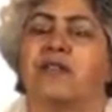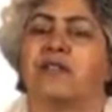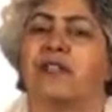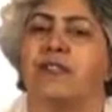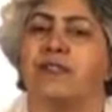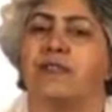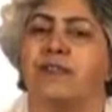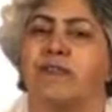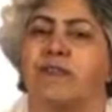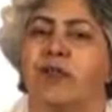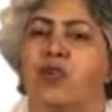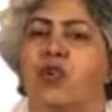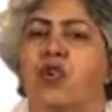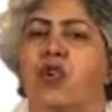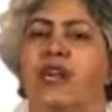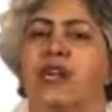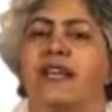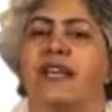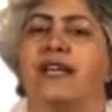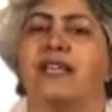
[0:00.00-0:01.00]
with
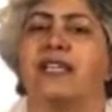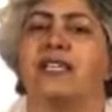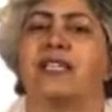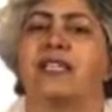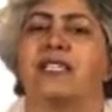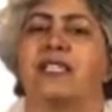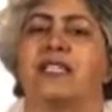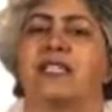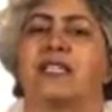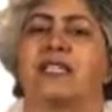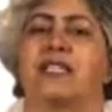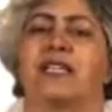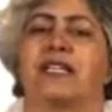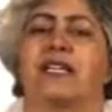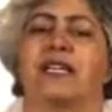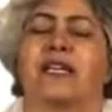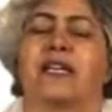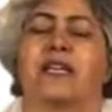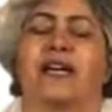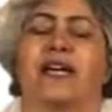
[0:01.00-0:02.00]
boldness,
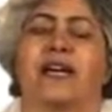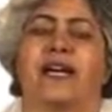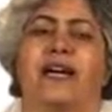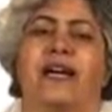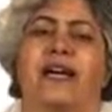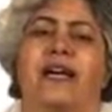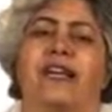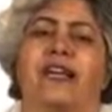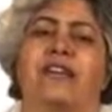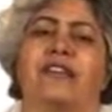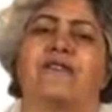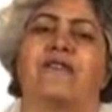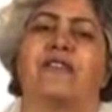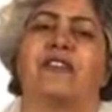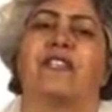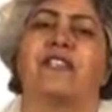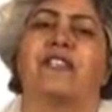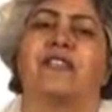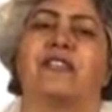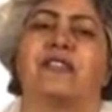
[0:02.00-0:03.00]
and
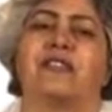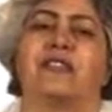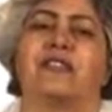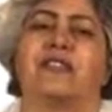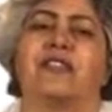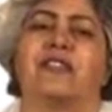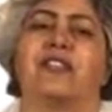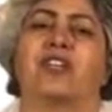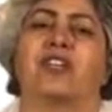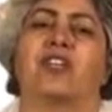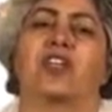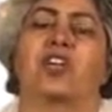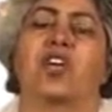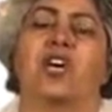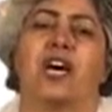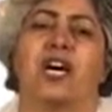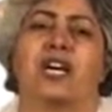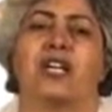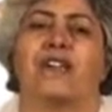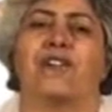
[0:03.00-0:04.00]
with the
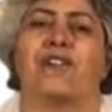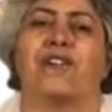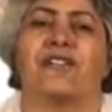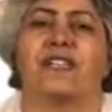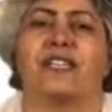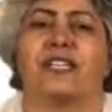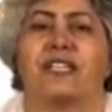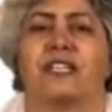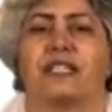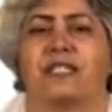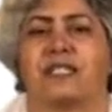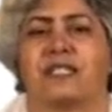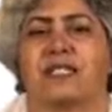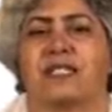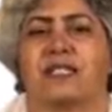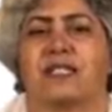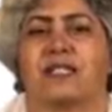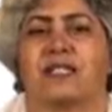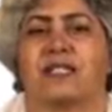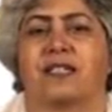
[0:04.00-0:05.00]

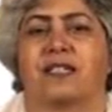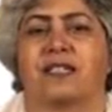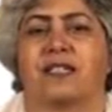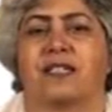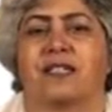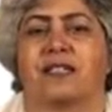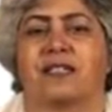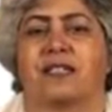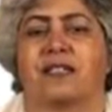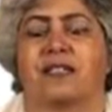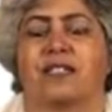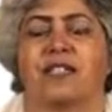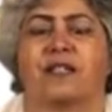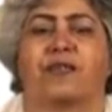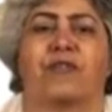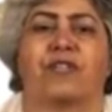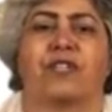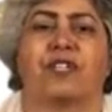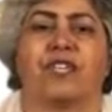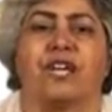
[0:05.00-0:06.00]
confidence
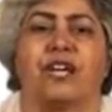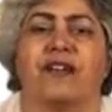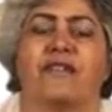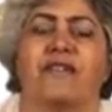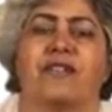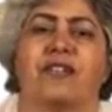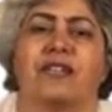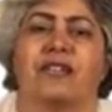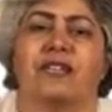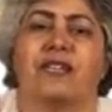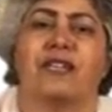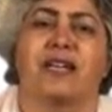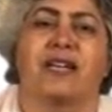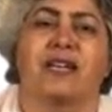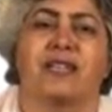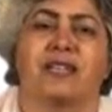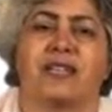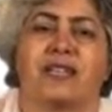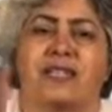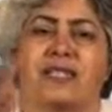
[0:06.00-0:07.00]
that whatever they
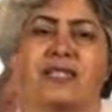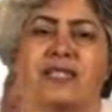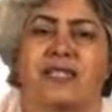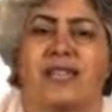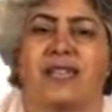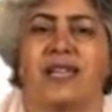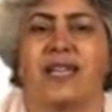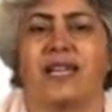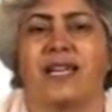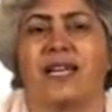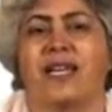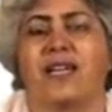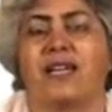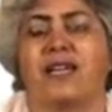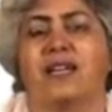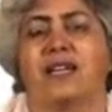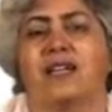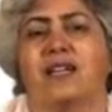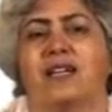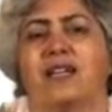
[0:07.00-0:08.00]
are saying
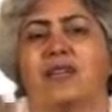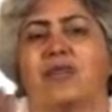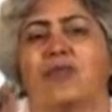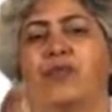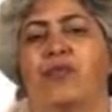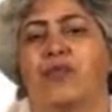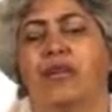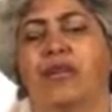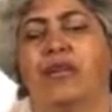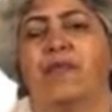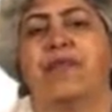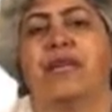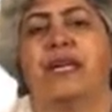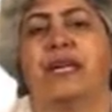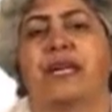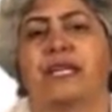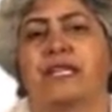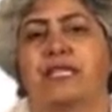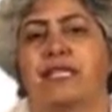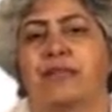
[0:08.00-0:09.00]
will
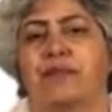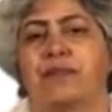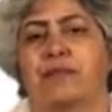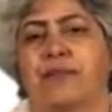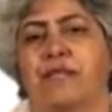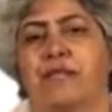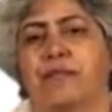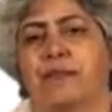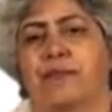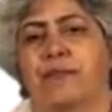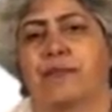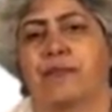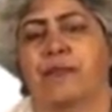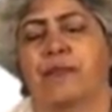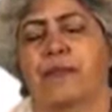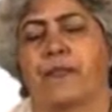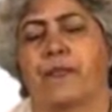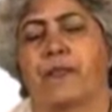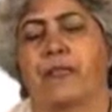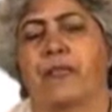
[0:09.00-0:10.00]
be accepted.
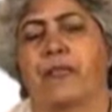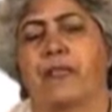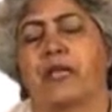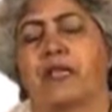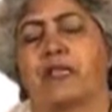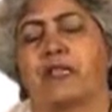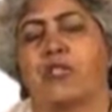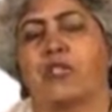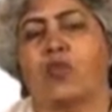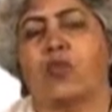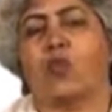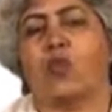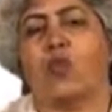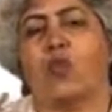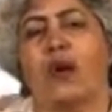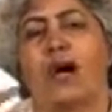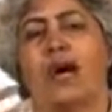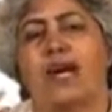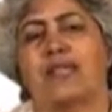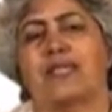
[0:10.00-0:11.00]
So
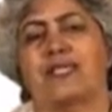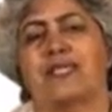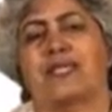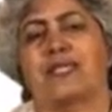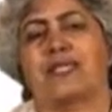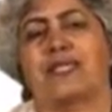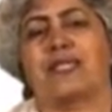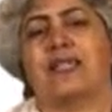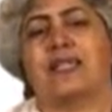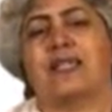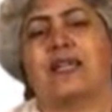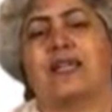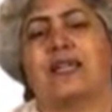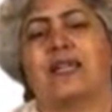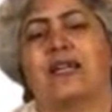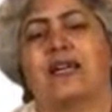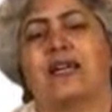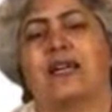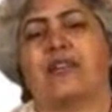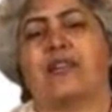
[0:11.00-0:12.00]
once
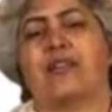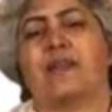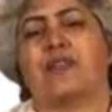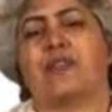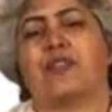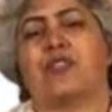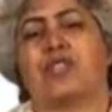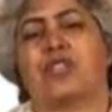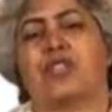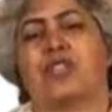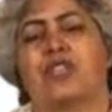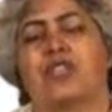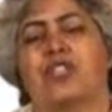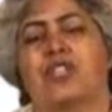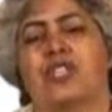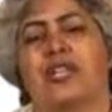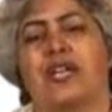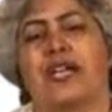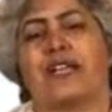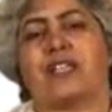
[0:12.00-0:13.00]
a
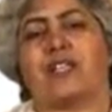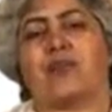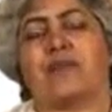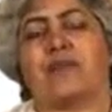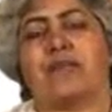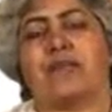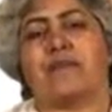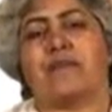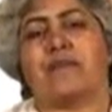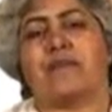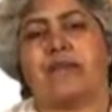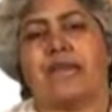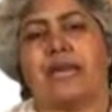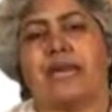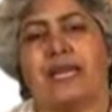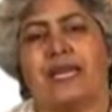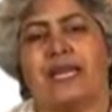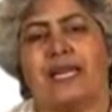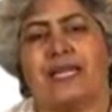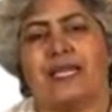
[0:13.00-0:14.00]
reputation has been
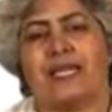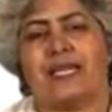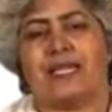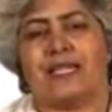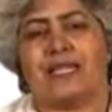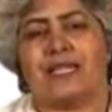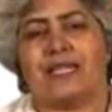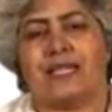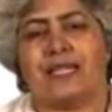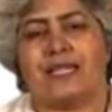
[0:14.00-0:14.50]
made,